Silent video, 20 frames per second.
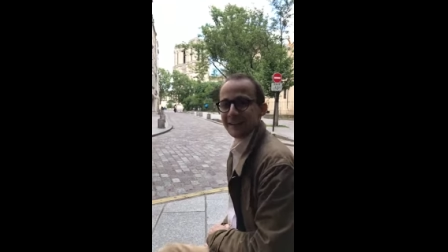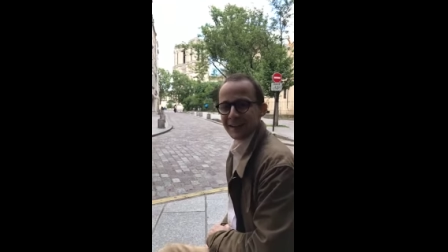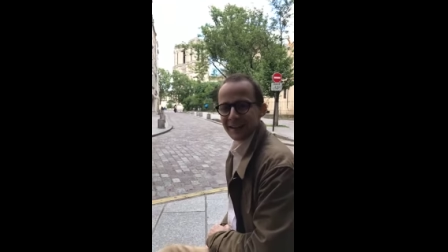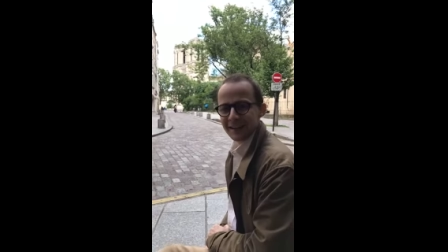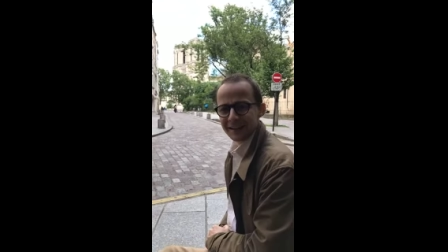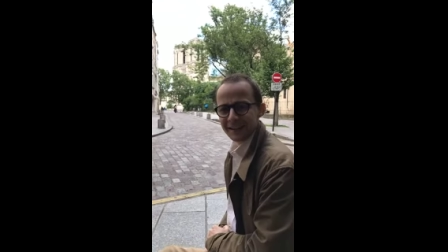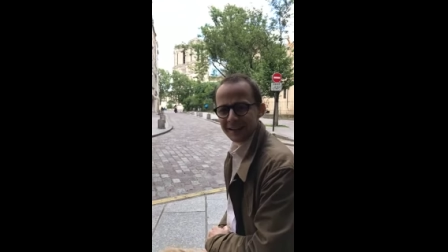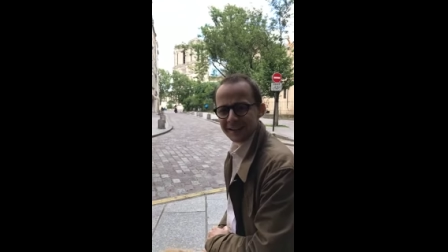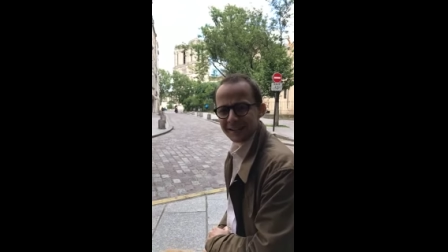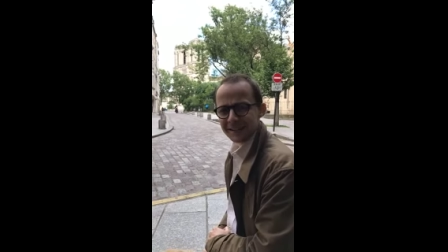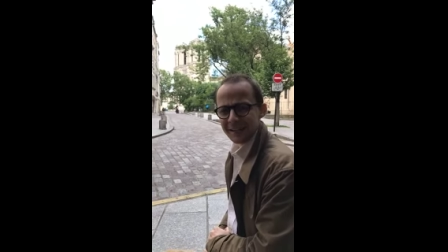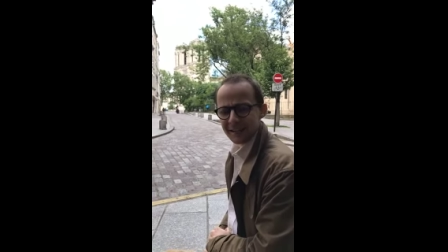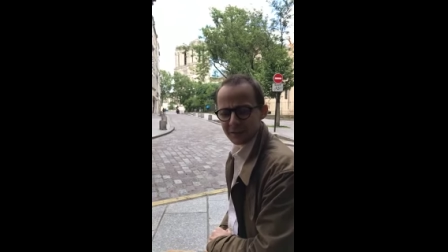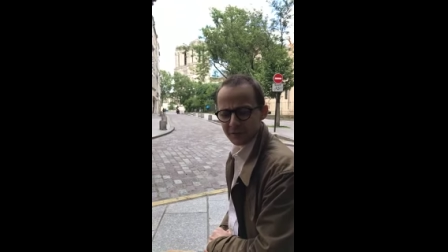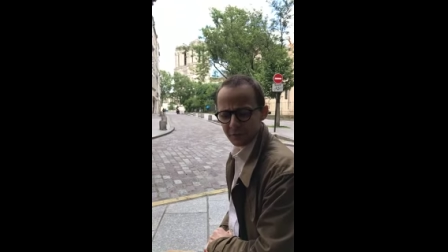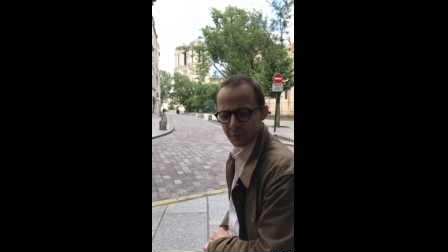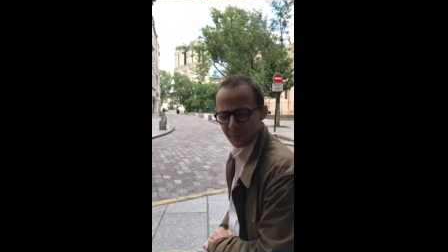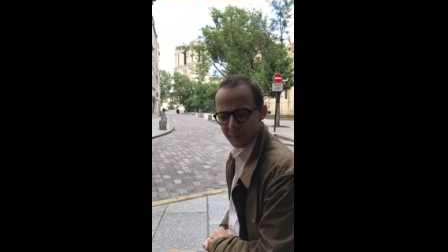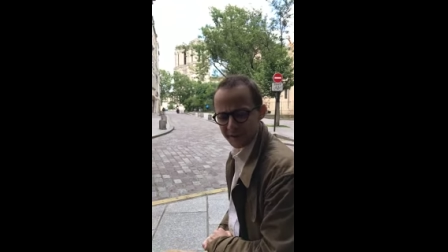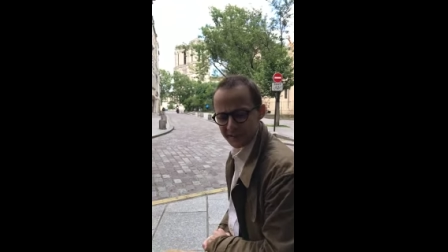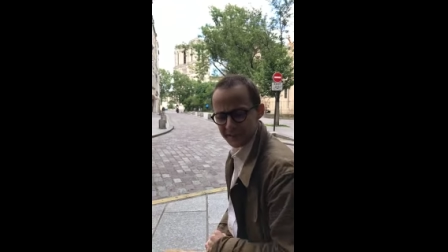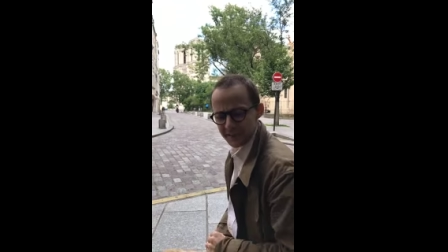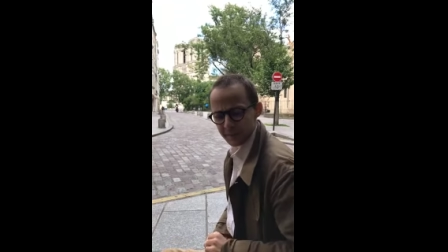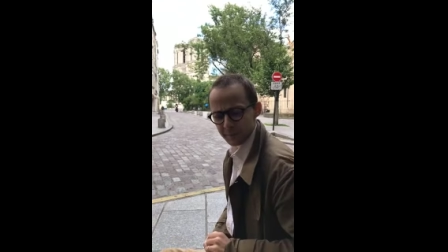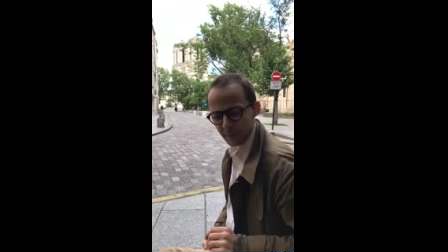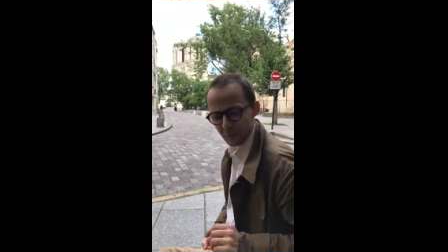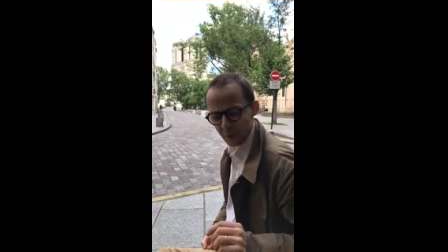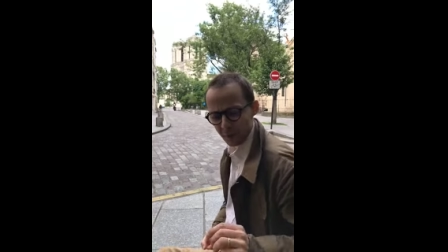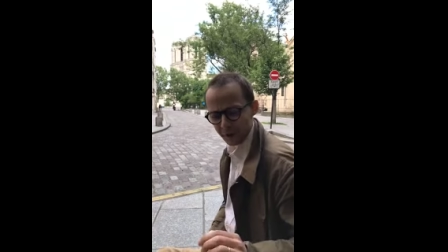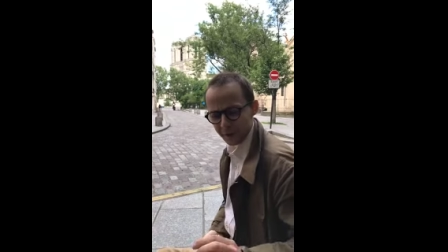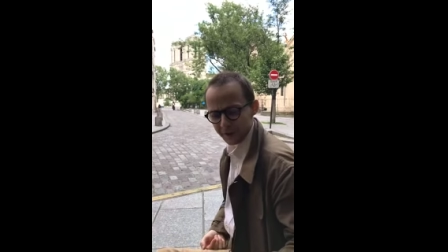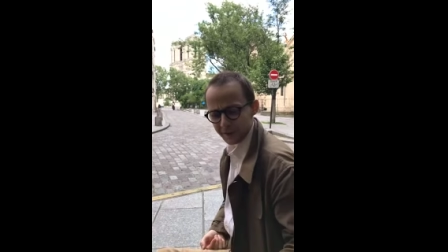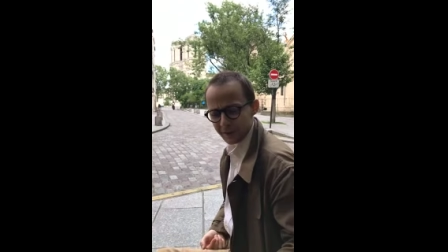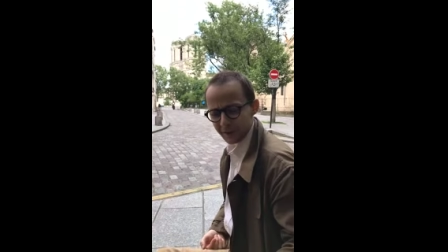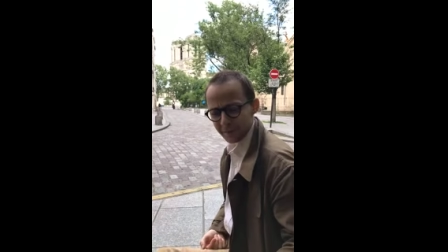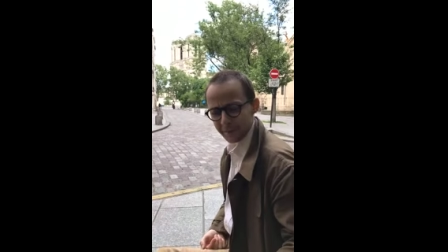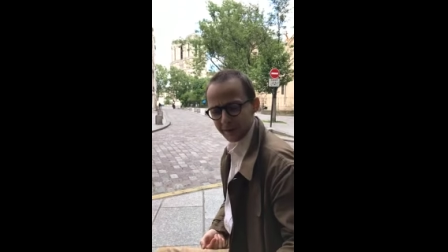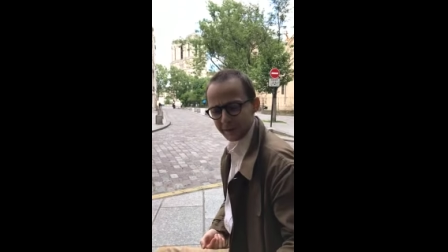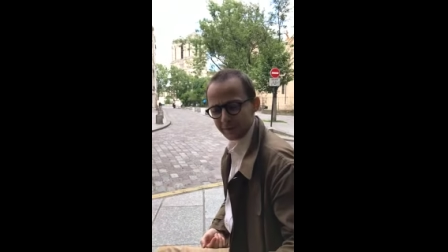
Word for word: And that's it, romantic boy coming